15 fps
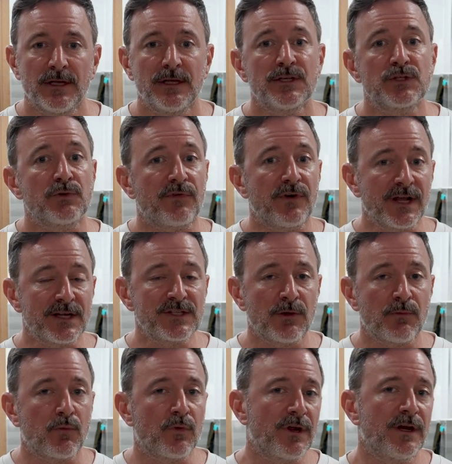So for next
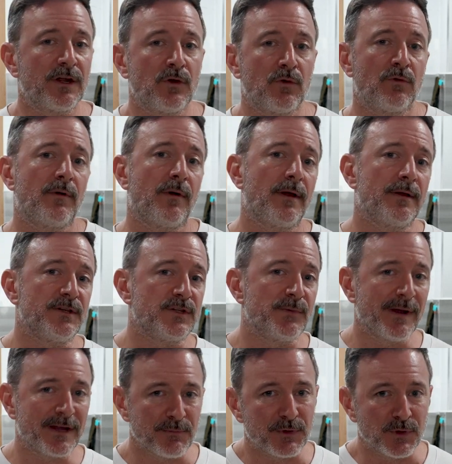up, we're going to go to
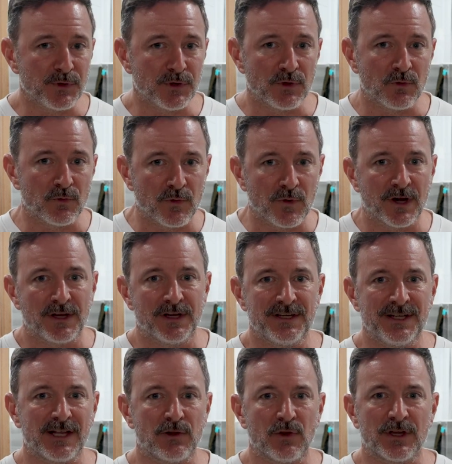my computer. We're going to
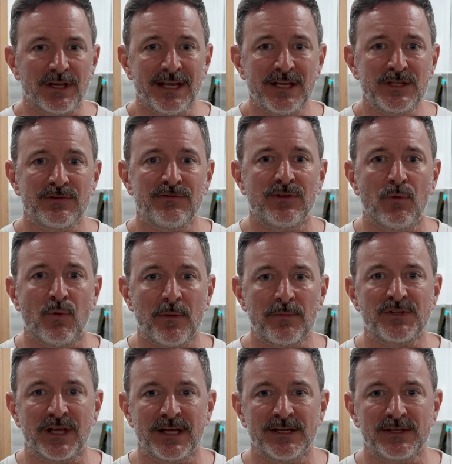take a look at each of the
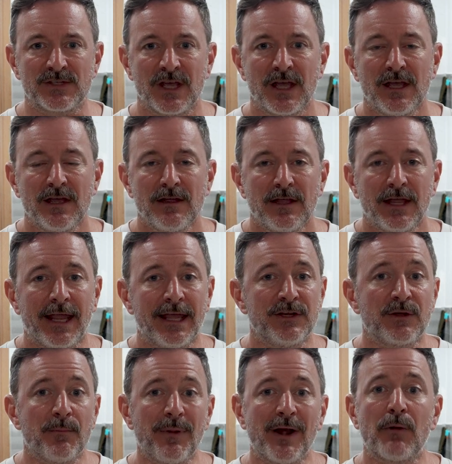websites and
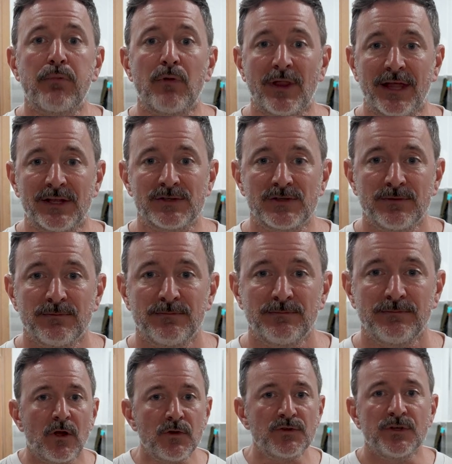compare plans.
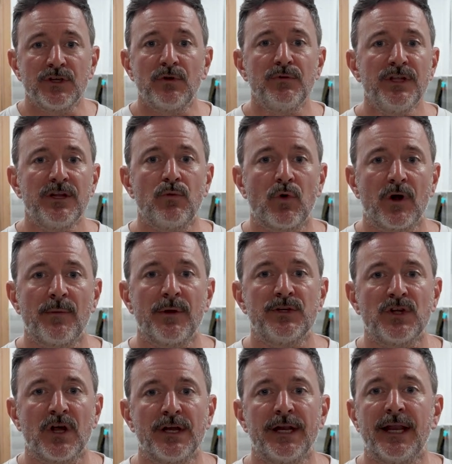Also, you don't need to worry about
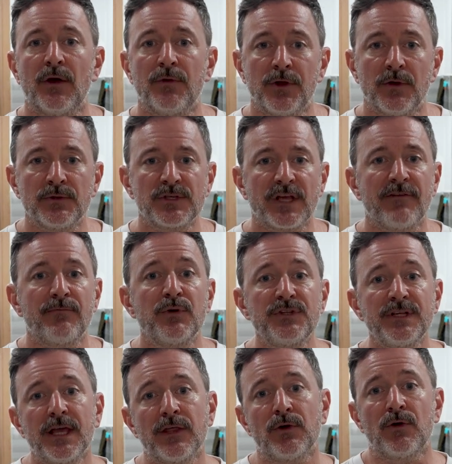jotting down notes. I've put
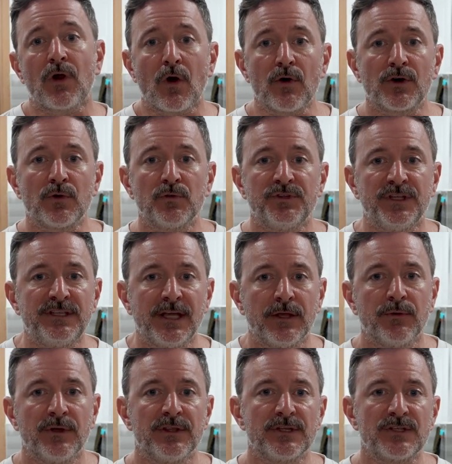together an article
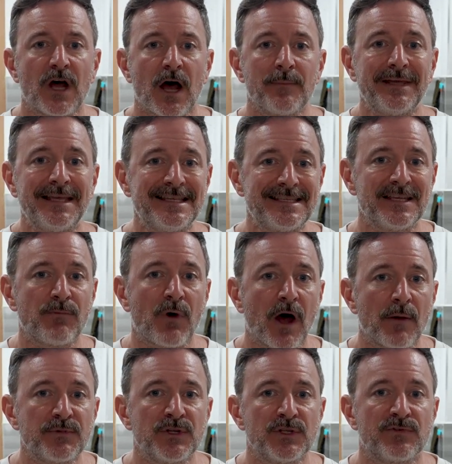detailing the top eSIM
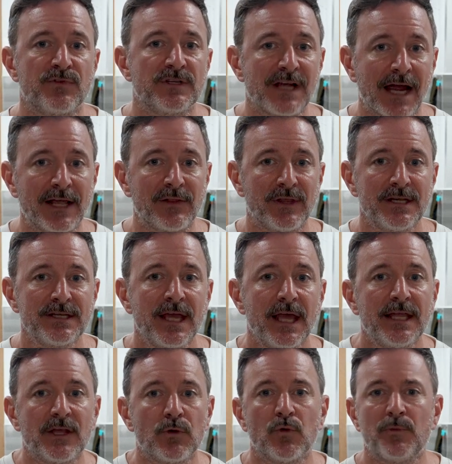options for Thailand
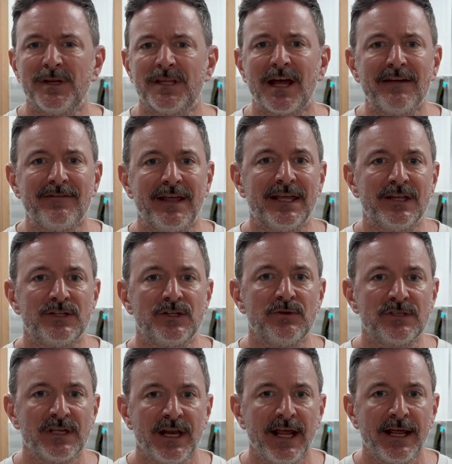that we'll be diving into
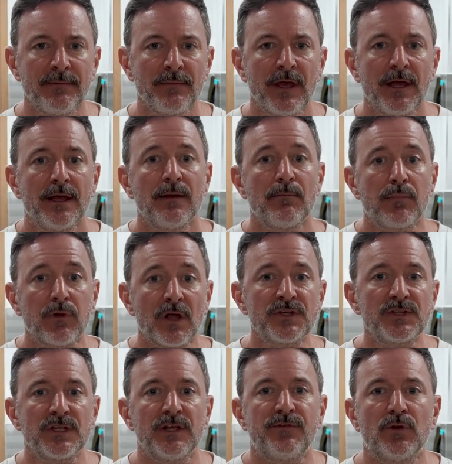today.
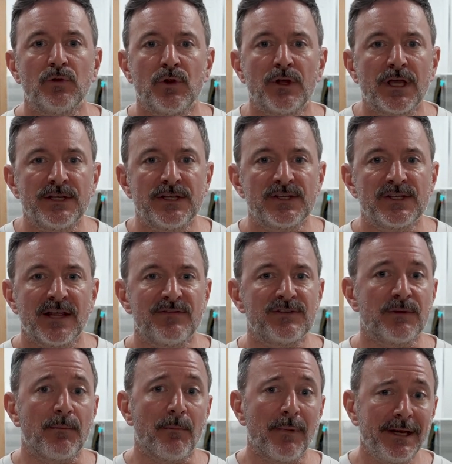Plus, if you're looking to save
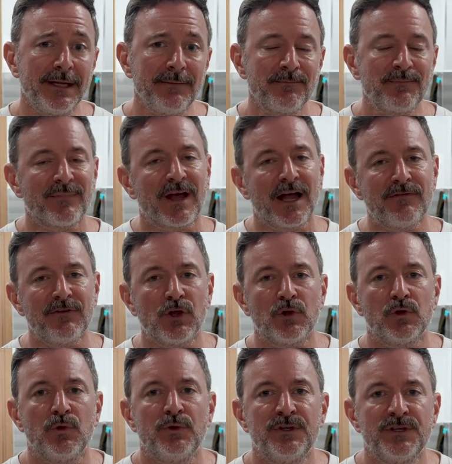some money, I've
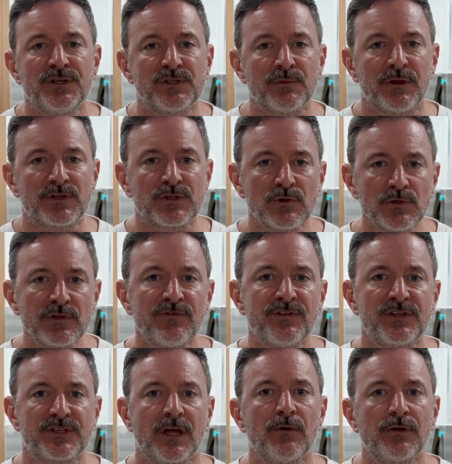included some exclusive
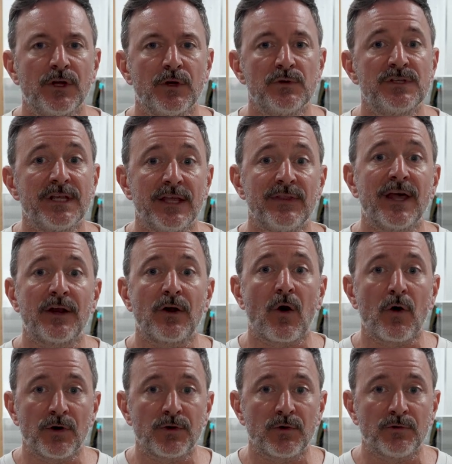discount codes in that
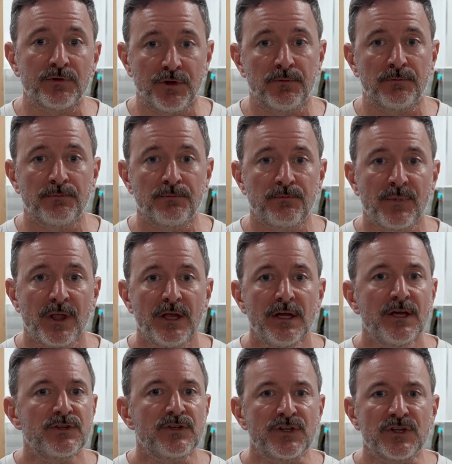article too.
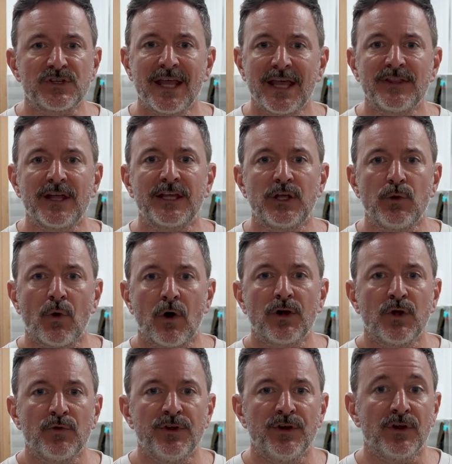So just scan that QR
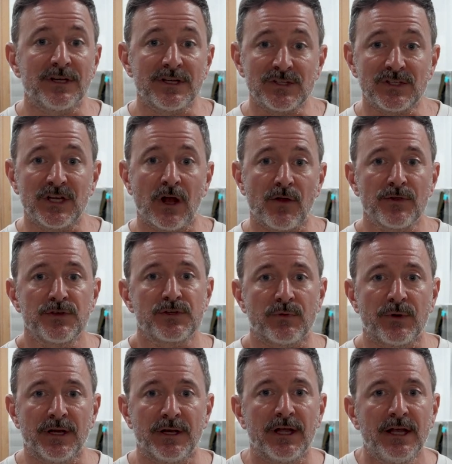code that you're going to see on the
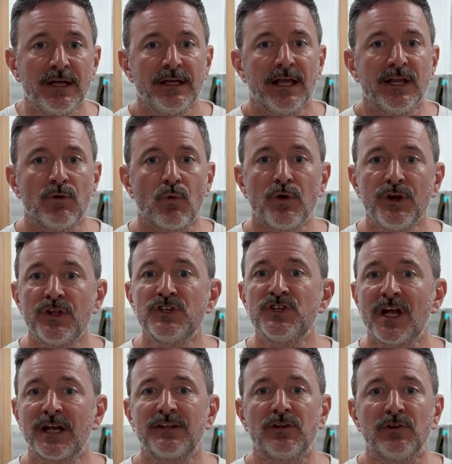screen, or you can
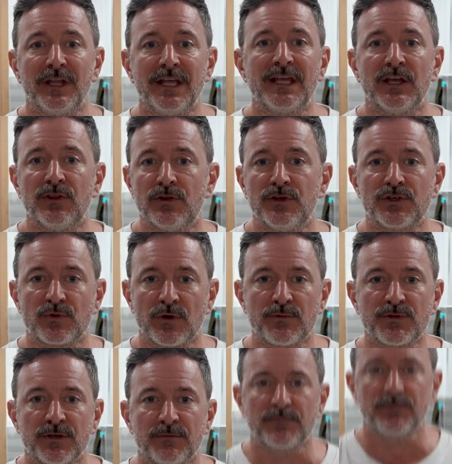check the link in the description.